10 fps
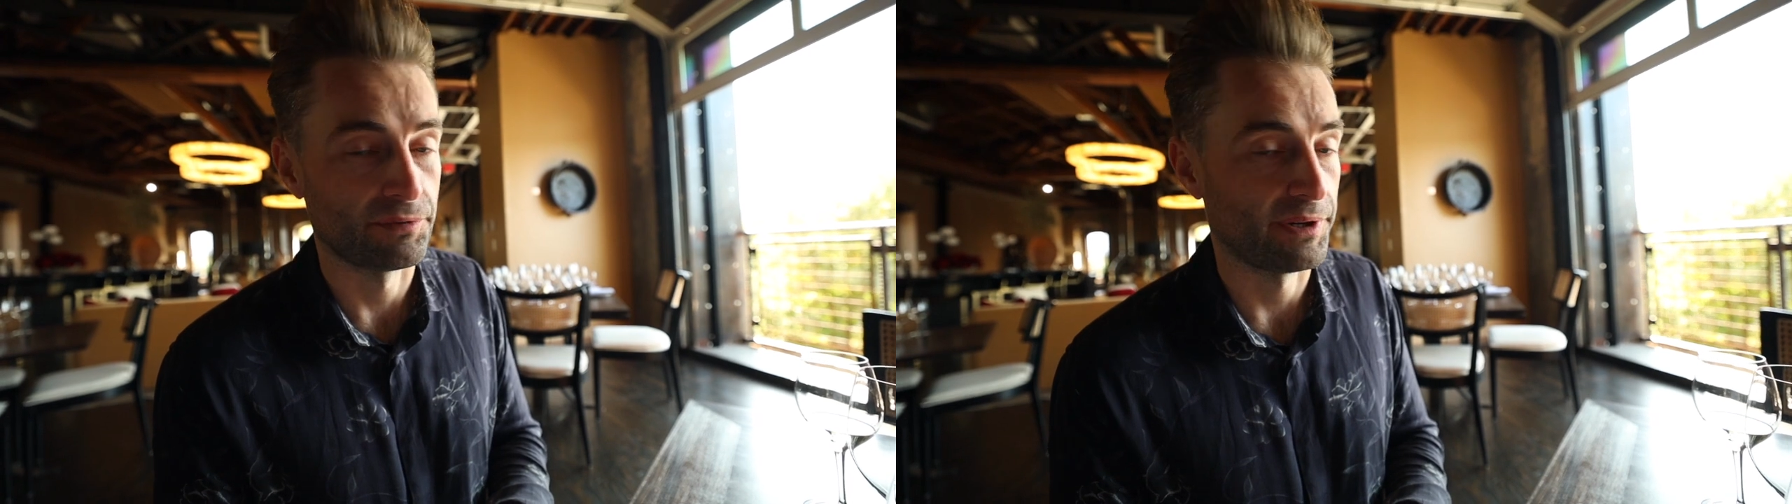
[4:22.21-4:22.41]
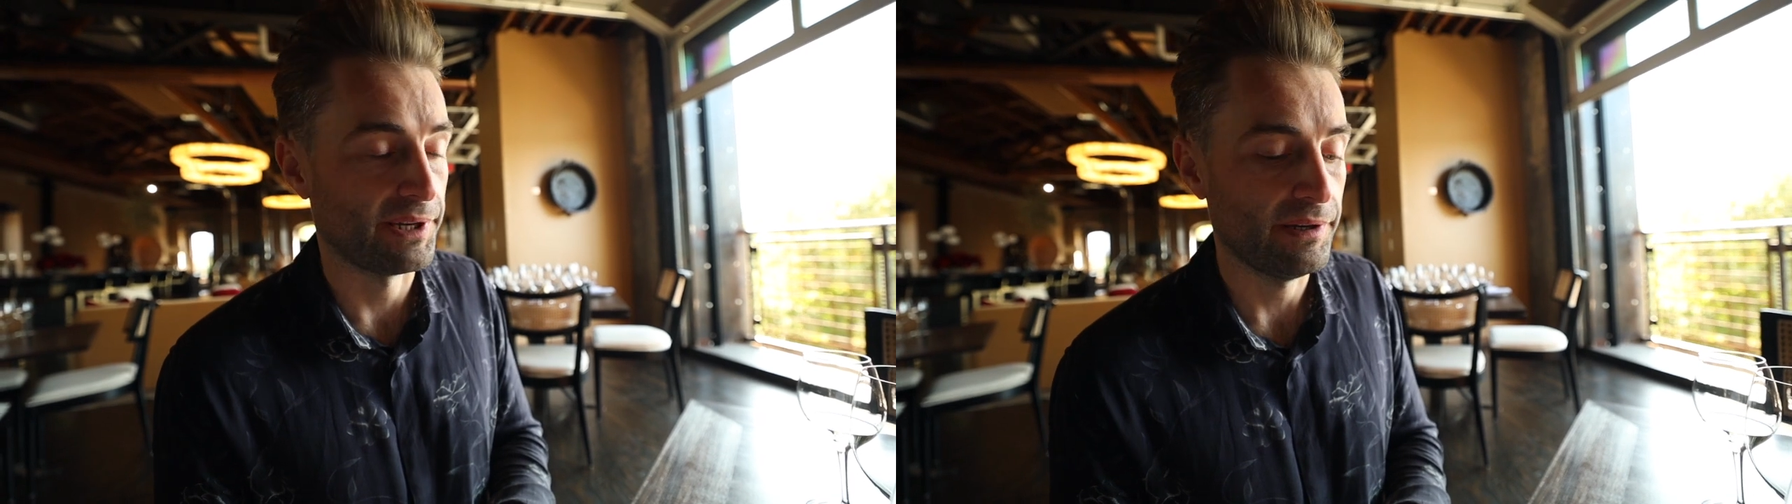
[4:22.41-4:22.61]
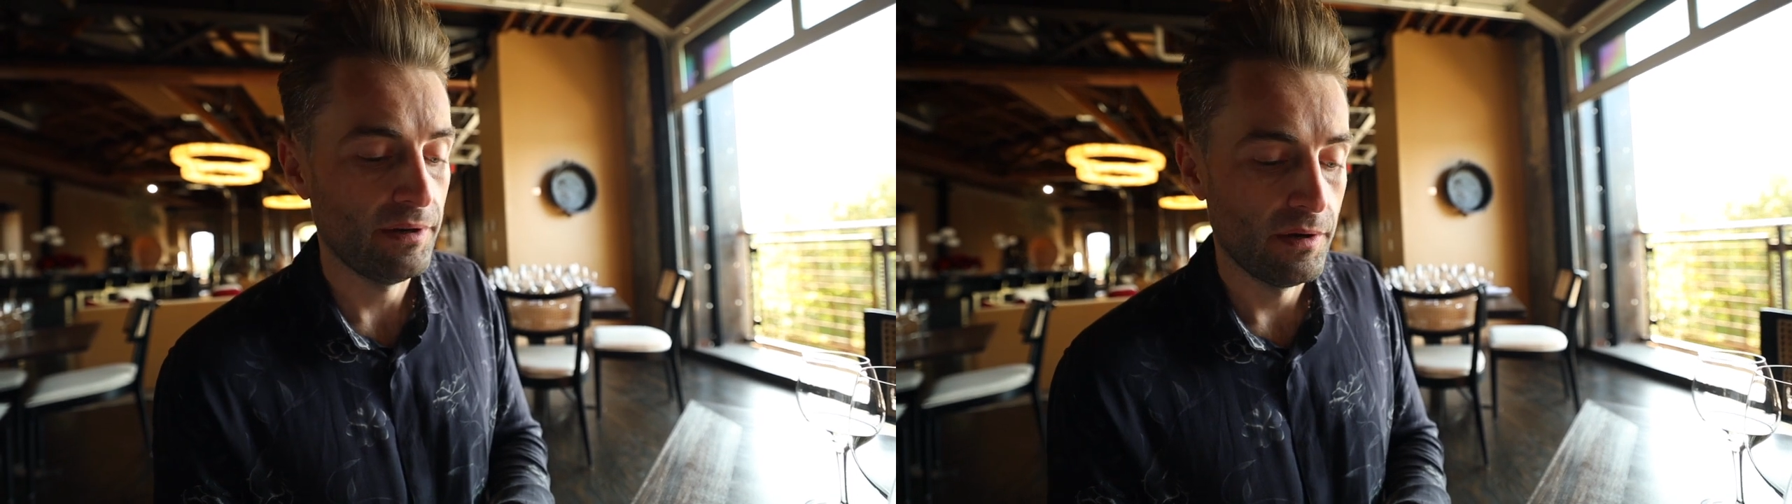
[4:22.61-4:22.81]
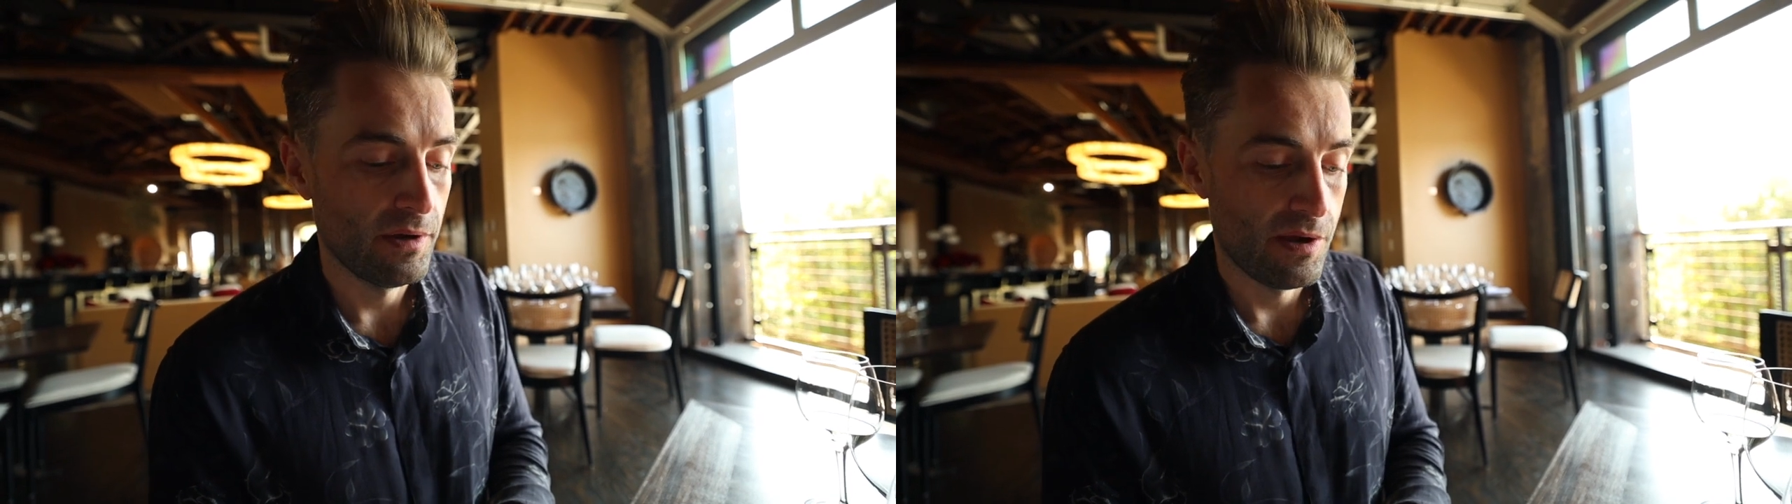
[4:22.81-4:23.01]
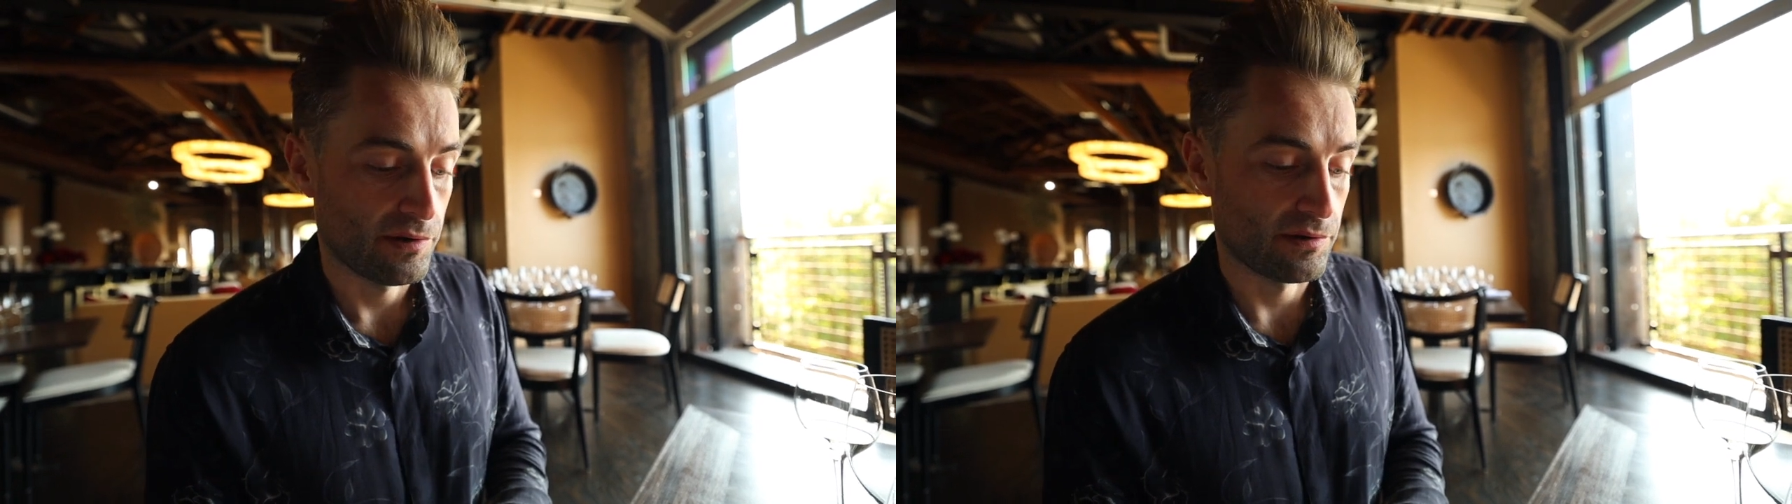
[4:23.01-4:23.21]
3.
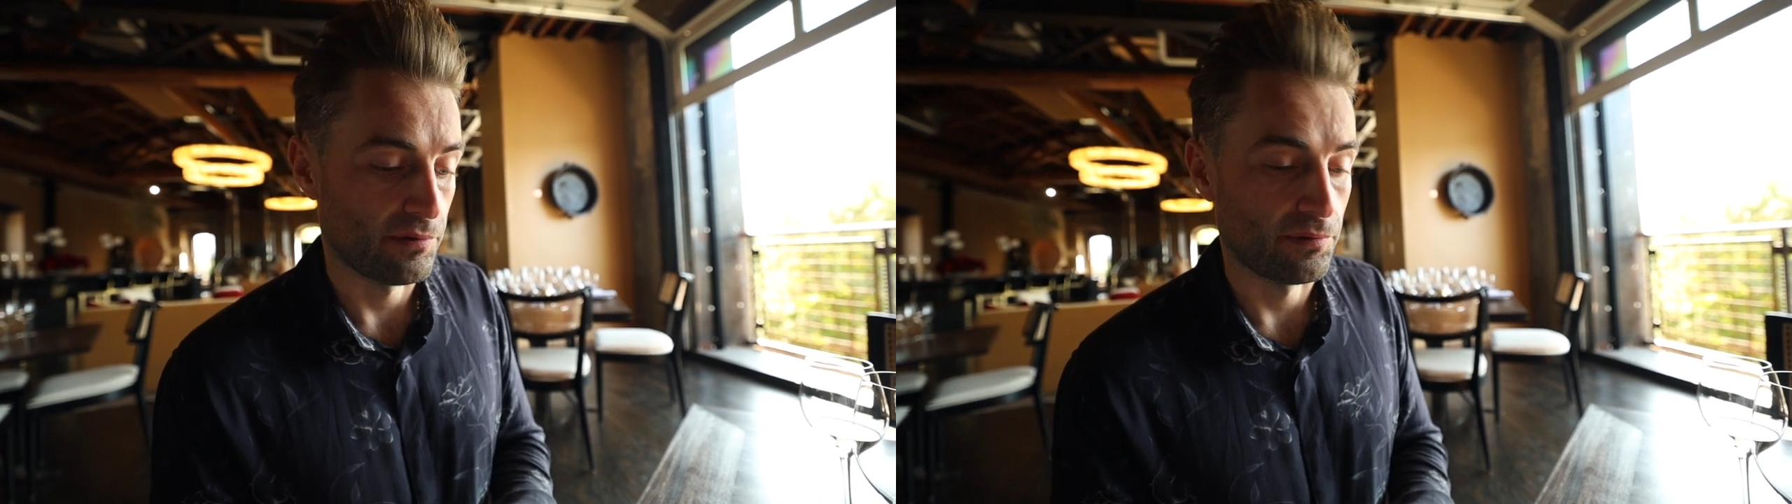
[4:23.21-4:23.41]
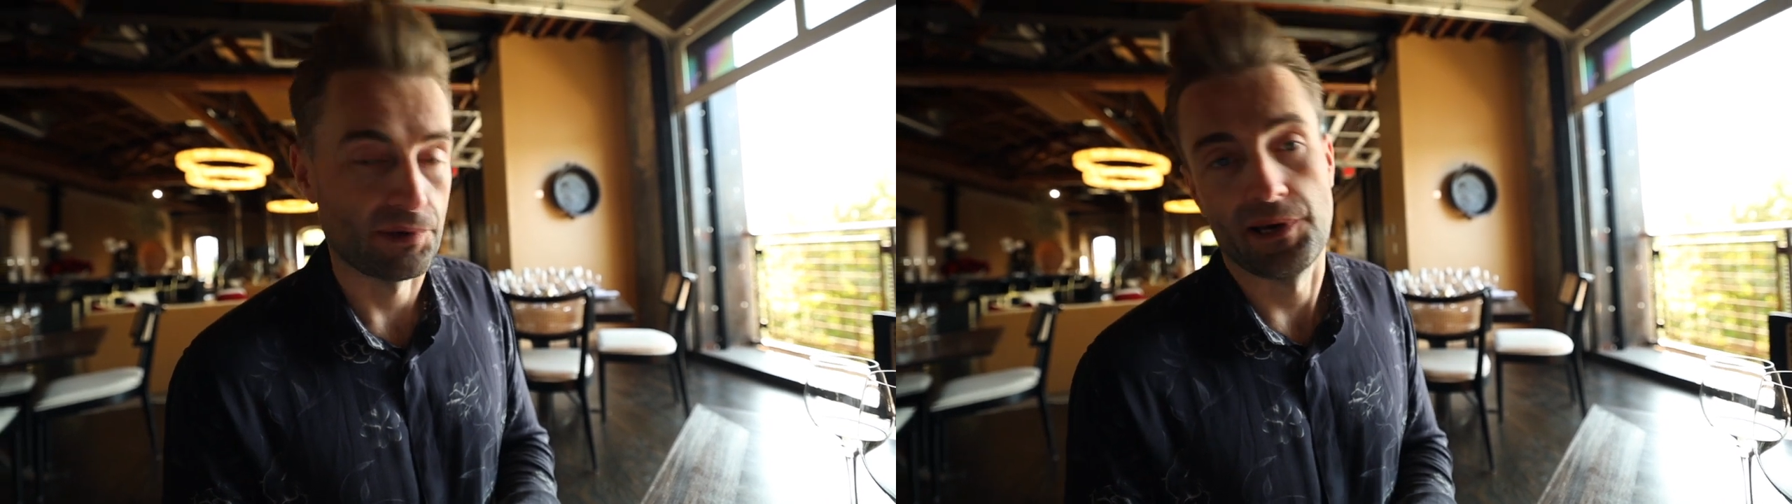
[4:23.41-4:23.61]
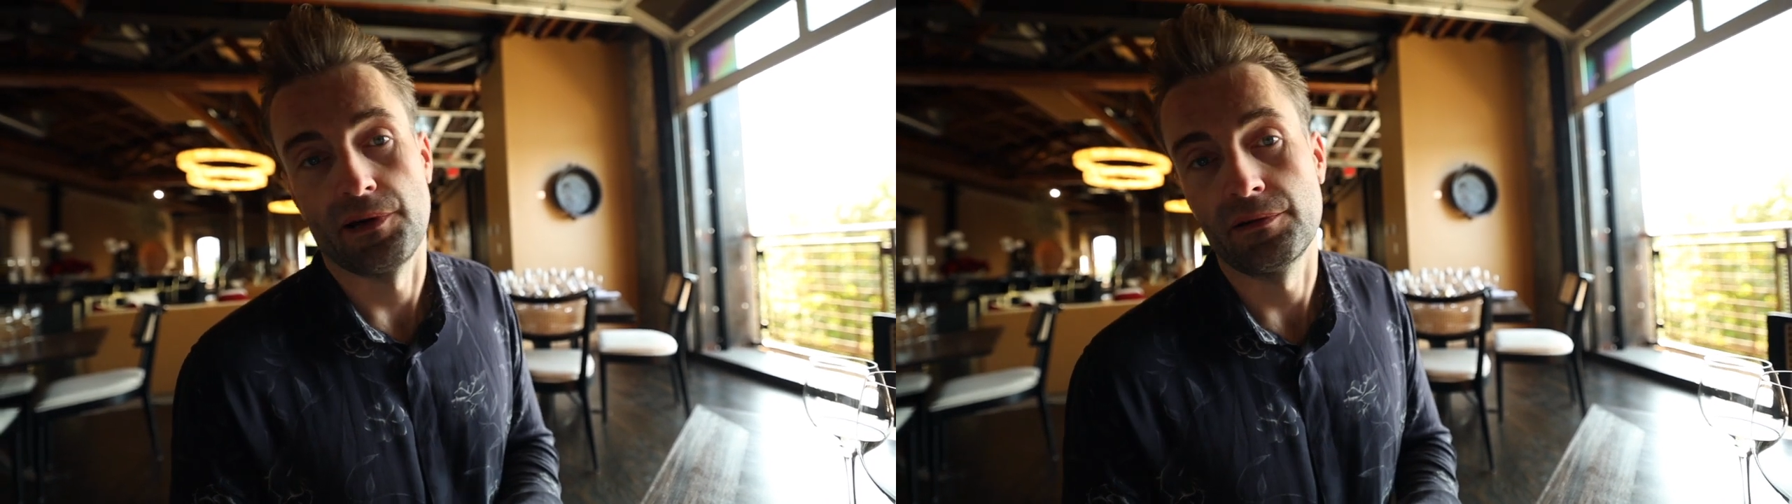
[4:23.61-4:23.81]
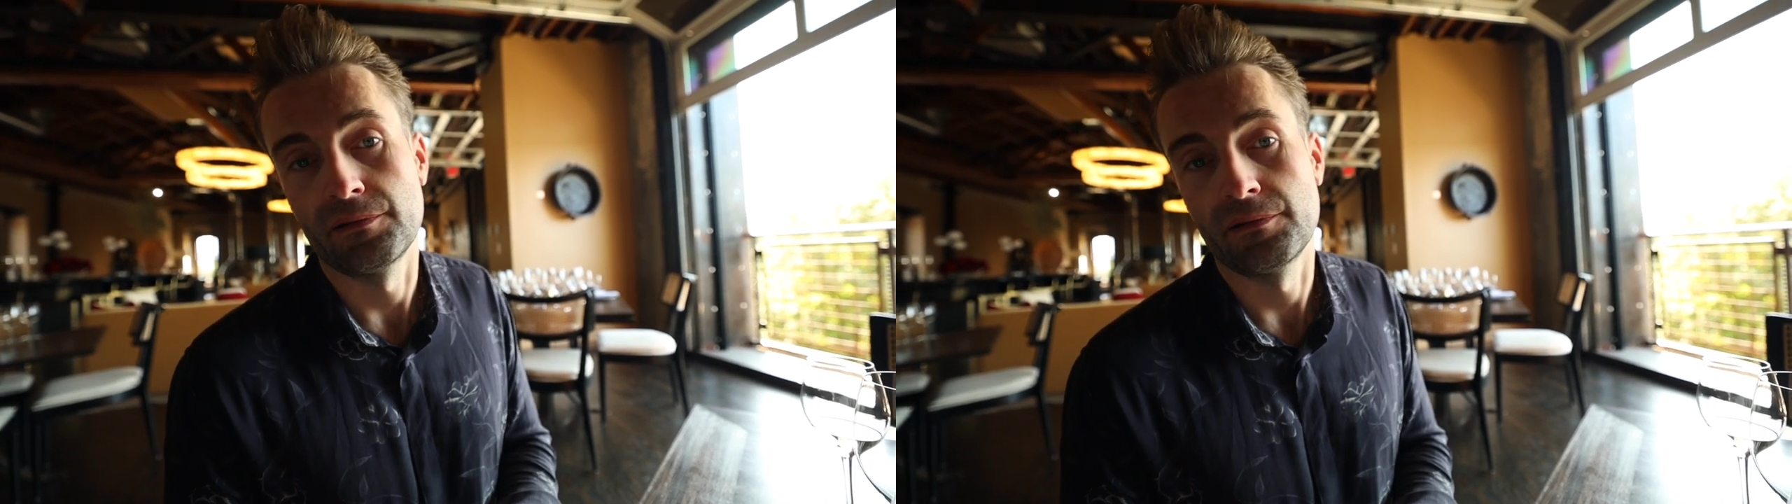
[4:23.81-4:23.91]
So yeah.